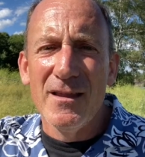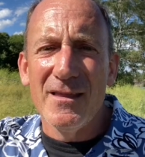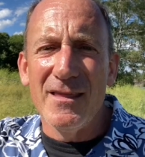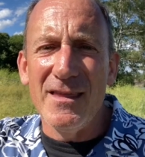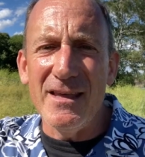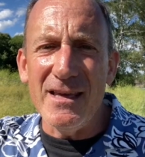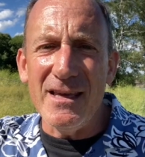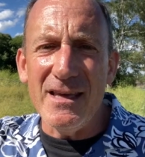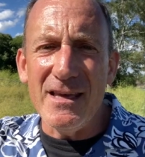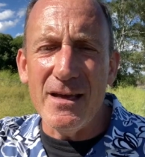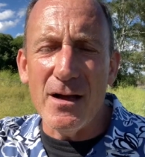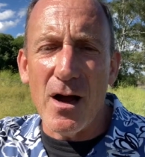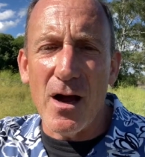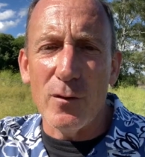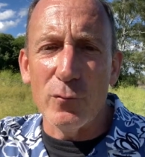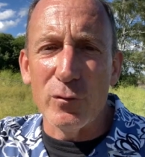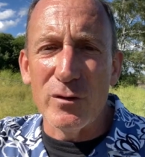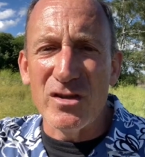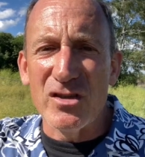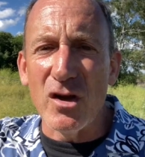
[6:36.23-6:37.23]
the
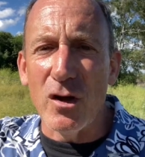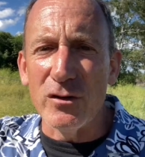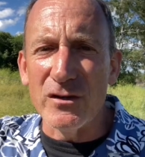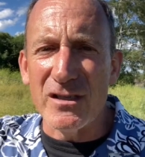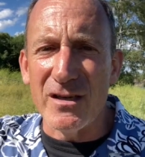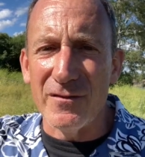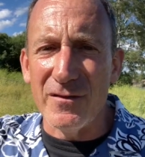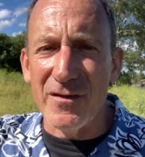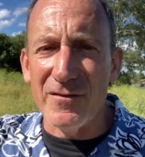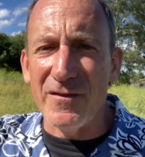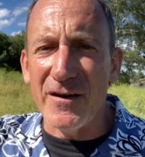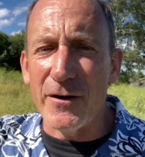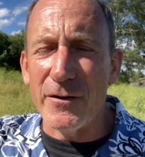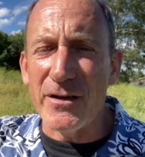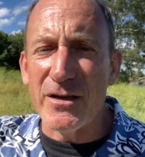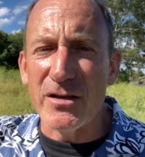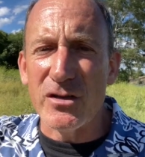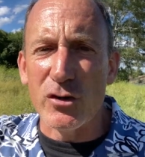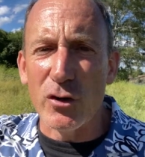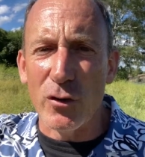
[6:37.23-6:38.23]
results of the
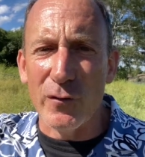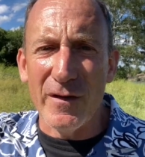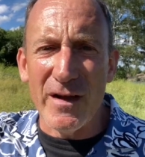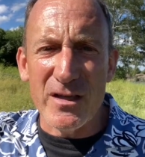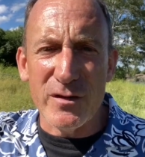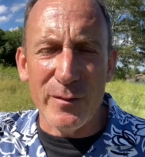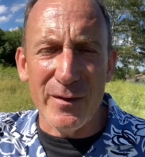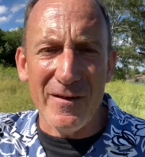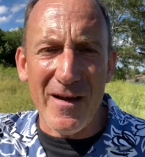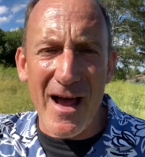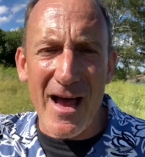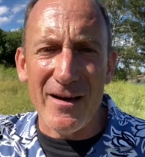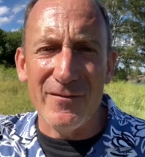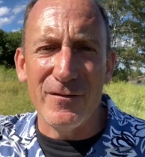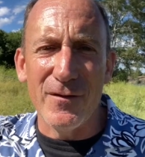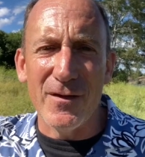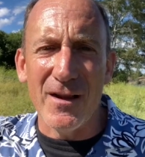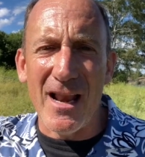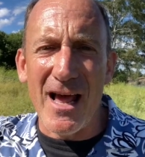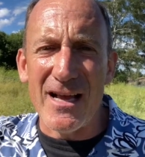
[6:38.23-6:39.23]
various surveys we've had
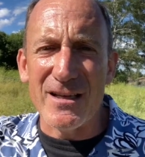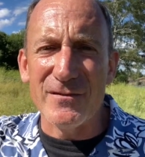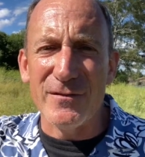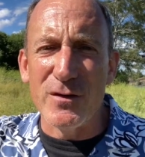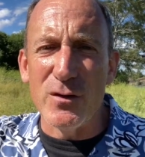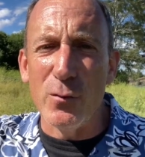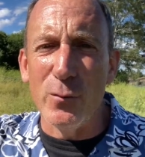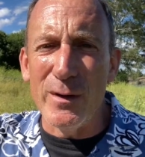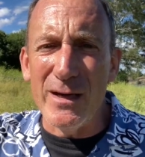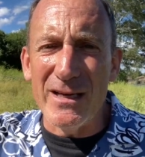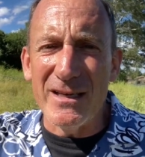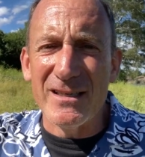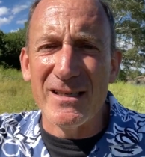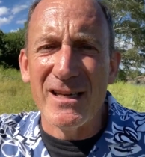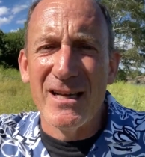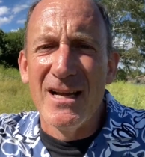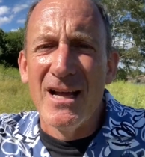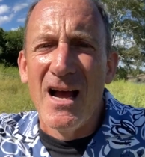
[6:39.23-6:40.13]
for the last few weeks.